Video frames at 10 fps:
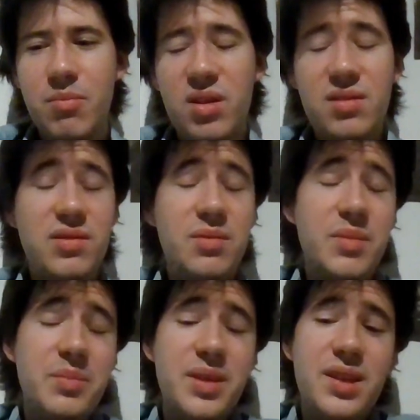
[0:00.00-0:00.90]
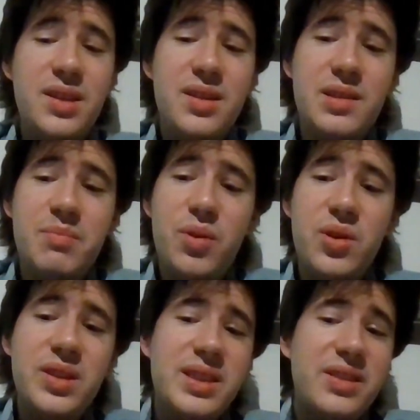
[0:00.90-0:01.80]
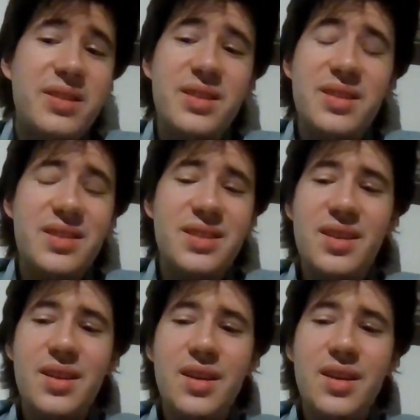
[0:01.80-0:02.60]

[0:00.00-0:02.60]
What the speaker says: marvel maybe at the pointlessness